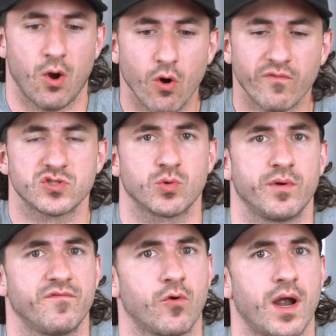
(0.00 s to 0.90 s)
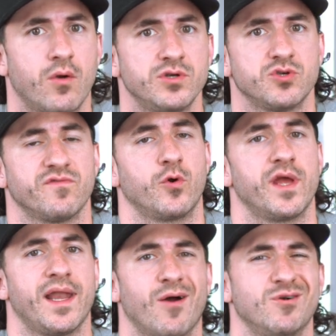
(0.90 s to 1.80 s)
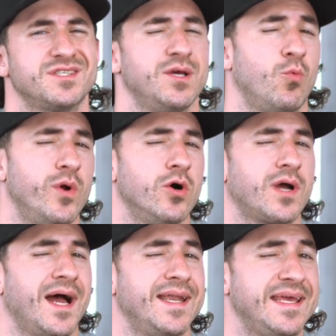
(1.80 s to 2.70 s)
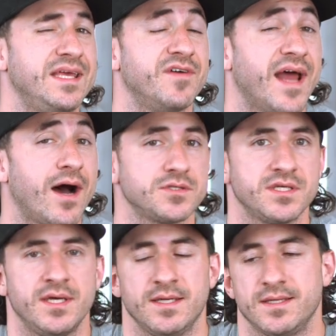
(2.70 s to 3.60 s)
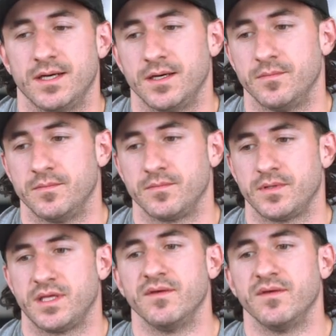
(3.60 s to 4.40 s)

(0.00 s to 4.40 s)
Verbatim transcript: over 24 hours or 48 hours, it will kind of even out um,